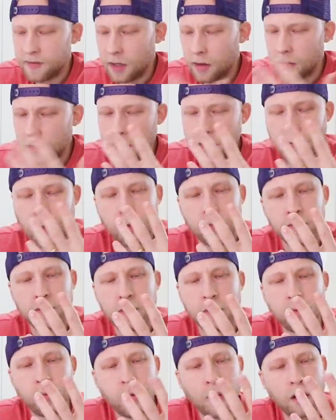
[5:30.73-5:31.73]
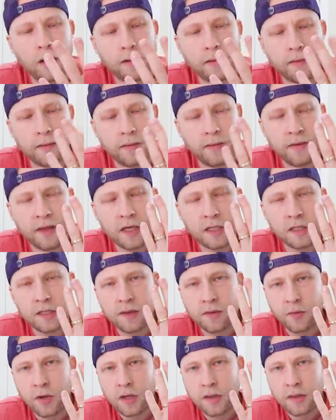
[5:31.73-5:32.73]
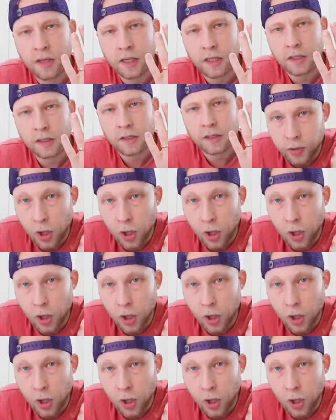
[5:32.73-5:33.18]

narrowed it down to these three things: